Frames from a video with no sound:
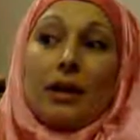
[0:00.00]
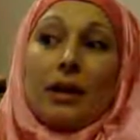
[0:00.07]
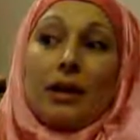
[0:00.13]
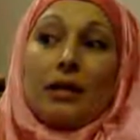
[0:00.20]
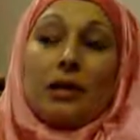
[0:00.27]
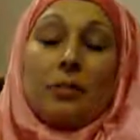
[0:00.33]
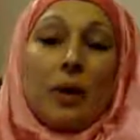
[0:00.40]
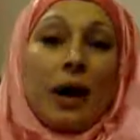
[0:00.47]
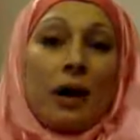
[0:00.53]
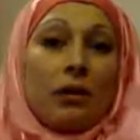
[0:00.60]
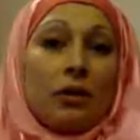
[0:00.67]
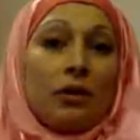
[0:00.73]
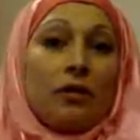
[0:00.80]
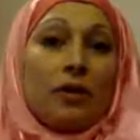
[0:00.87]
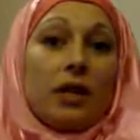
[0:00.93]
It's
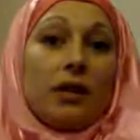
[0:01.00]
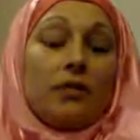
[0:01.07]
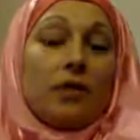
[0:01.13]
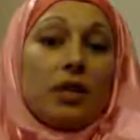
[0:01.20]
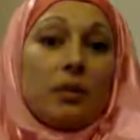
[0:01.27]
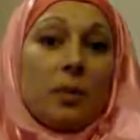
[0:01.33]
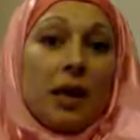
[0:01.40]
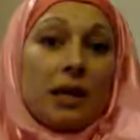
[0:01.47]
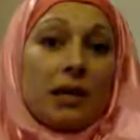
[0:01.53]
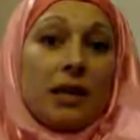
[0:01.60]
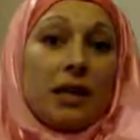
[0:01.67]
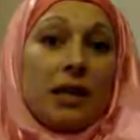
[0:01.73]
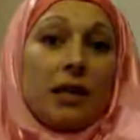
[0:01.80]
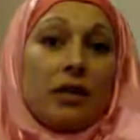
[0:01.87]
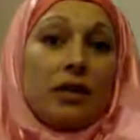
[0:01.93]
about loving and
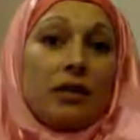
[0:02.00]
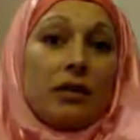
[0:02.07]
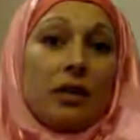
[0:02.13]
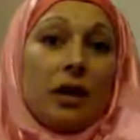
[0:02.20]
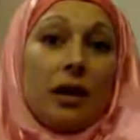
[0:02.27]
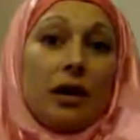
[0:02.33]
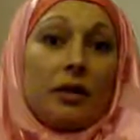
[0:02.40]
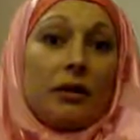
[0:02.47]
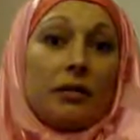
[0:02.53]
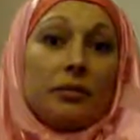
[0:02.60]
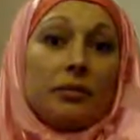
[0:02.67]
respecting each other.